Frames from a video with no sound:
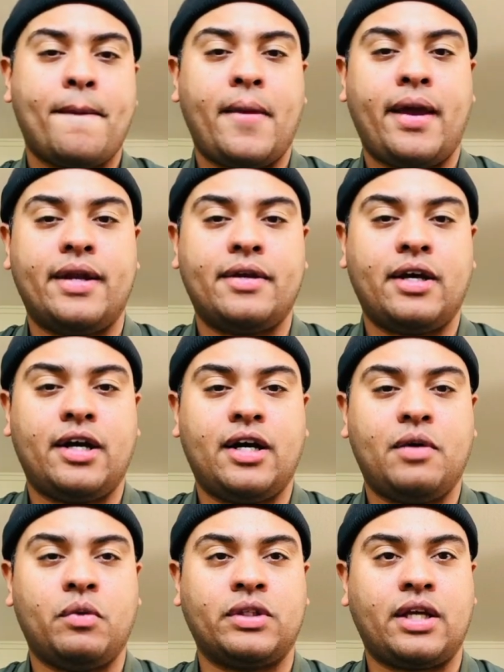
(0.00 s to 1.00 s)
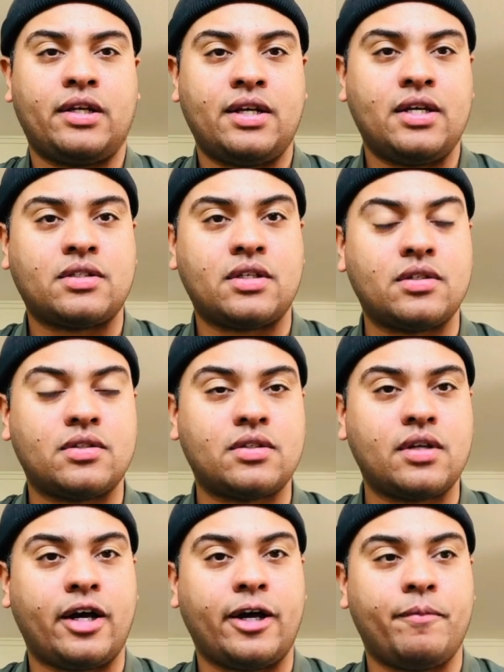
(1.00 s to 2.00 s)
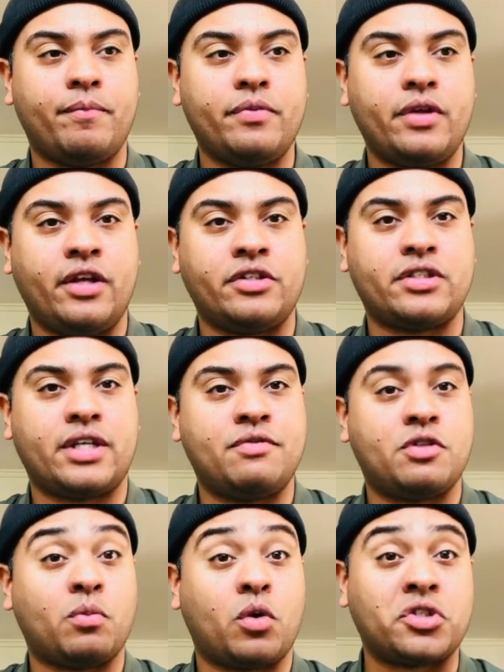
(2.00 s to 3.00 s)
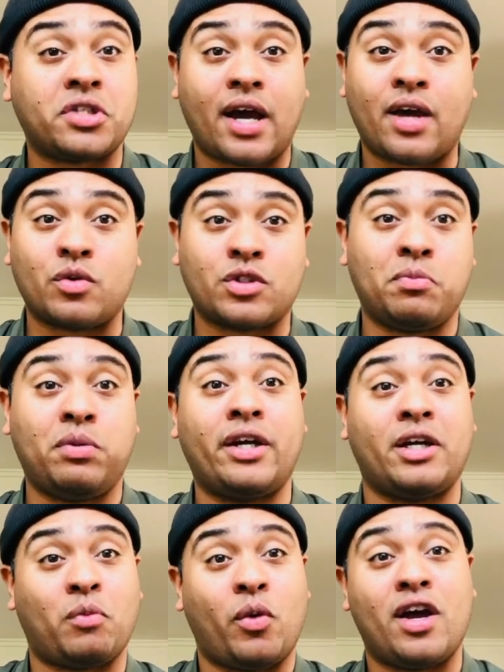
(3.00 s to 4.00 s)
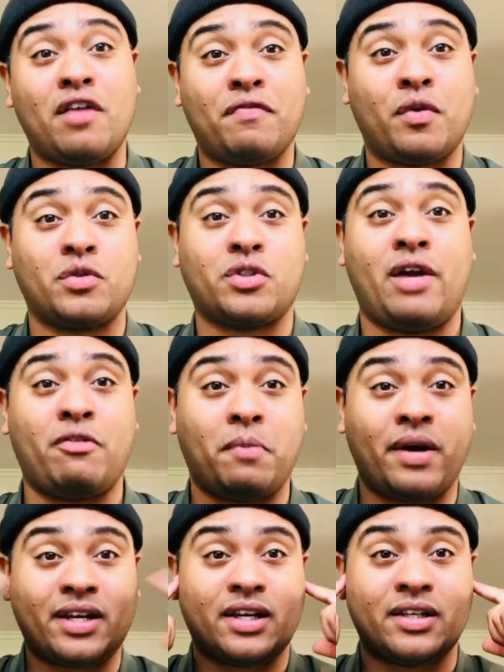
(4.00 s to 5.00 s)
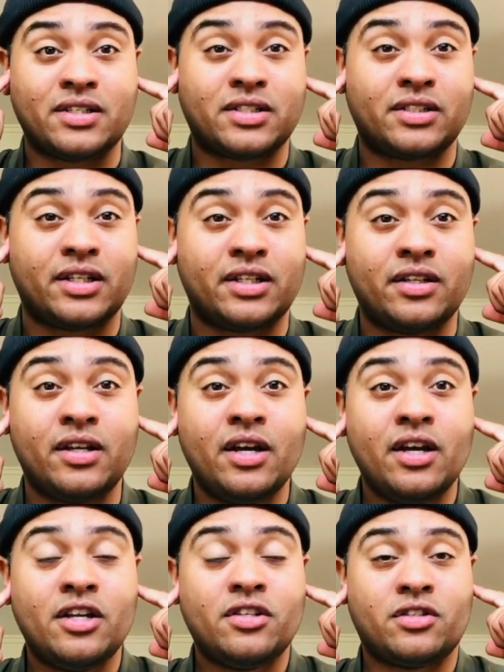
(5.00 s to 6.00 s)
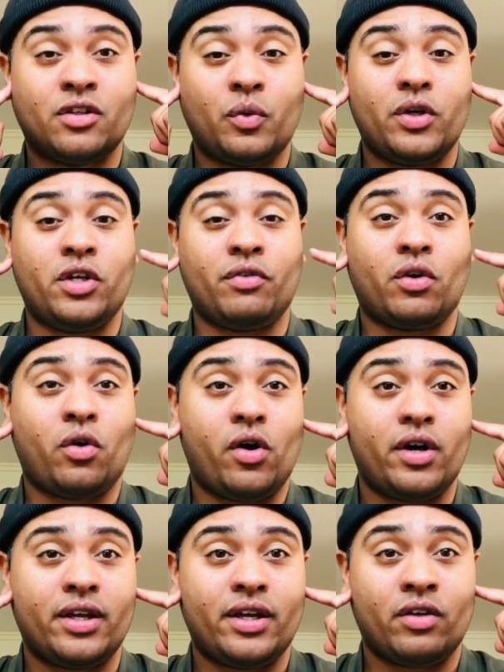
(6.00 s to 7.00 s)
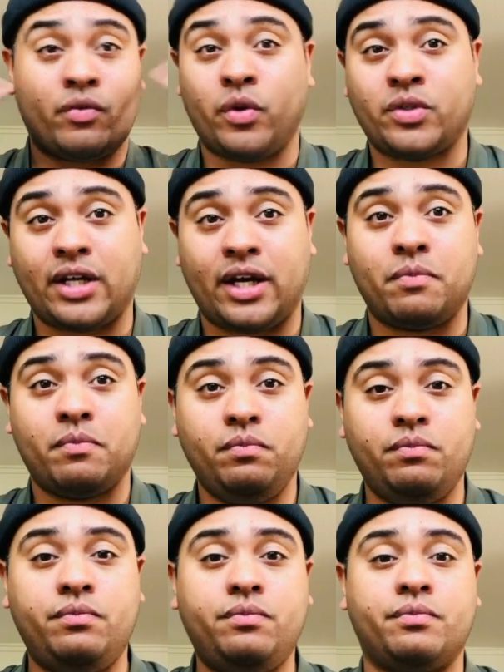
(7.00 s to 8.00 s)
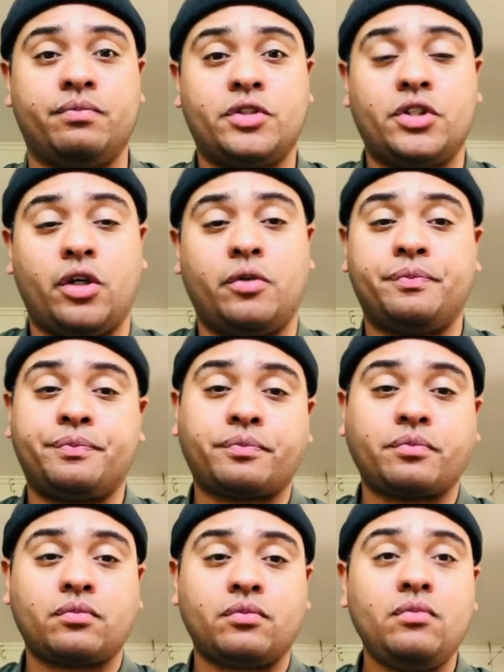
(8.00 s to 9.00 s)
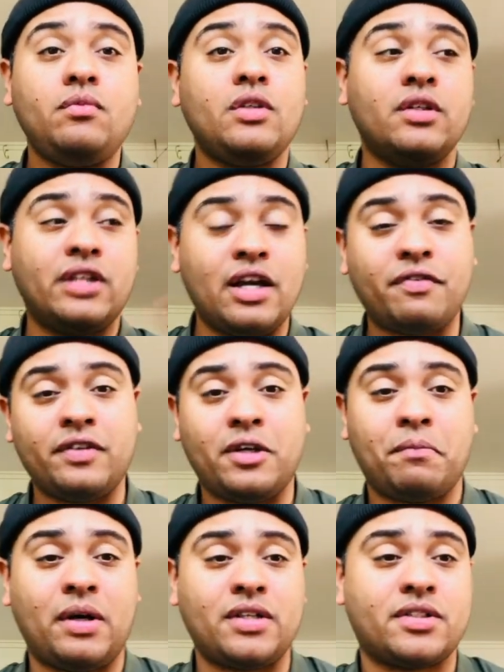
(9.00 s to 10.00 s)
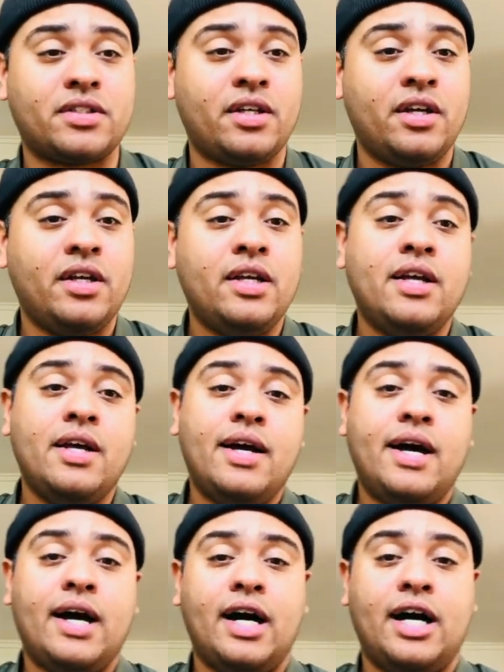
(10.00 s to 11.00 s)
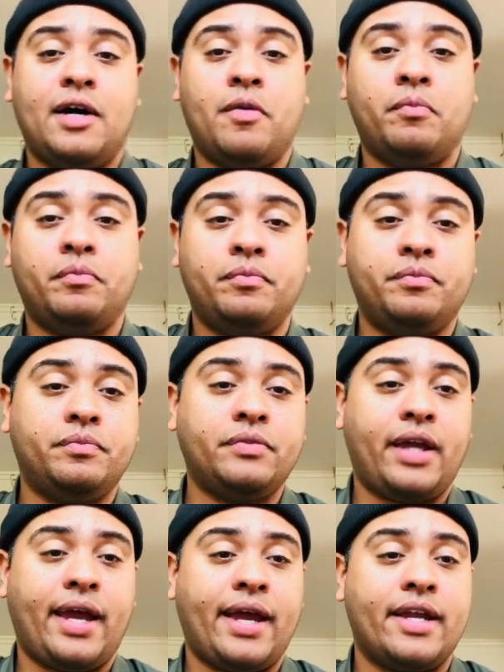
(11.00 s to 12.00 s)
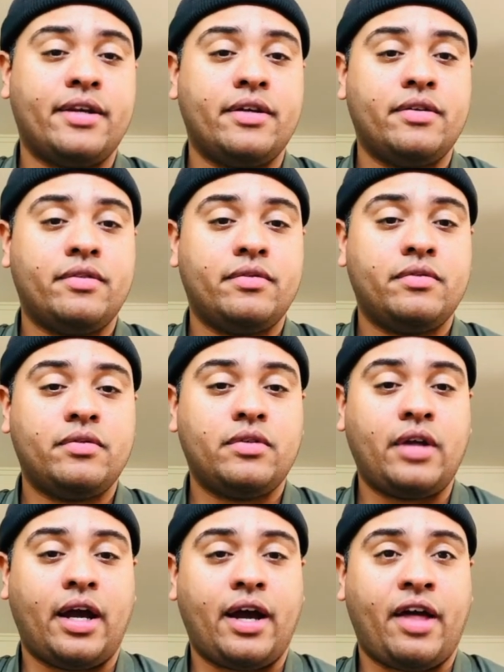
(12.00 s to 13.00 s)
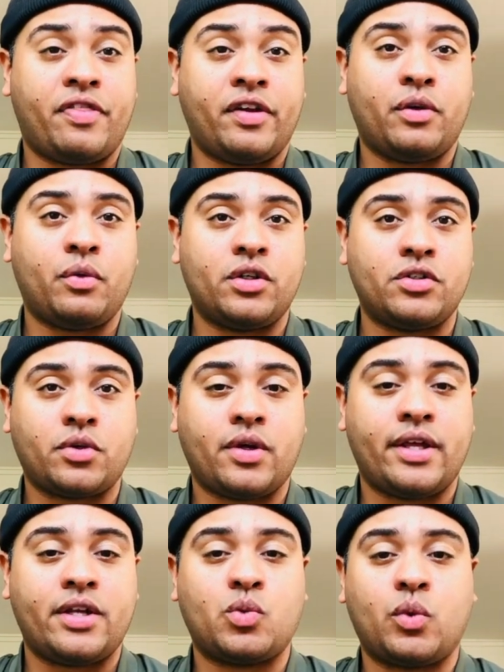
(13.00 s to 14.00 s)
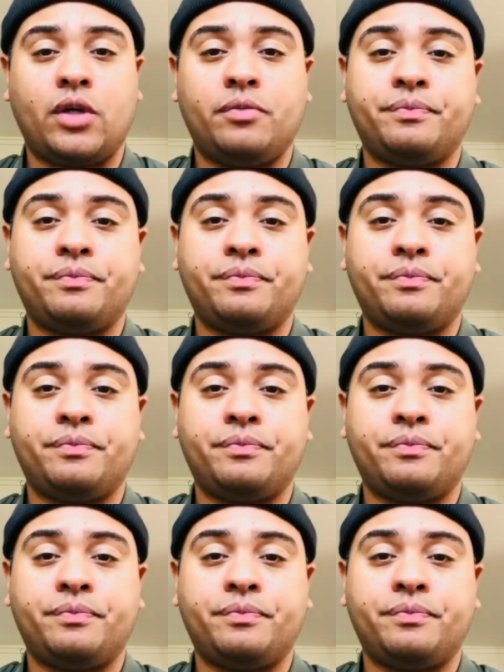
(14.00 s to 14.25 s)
and what that does is it just gives you more channels to plug in more headphones, so everybody can listen in to what you're recording in real time. So definitely a must, and yeah, I think you would enjoy that as well.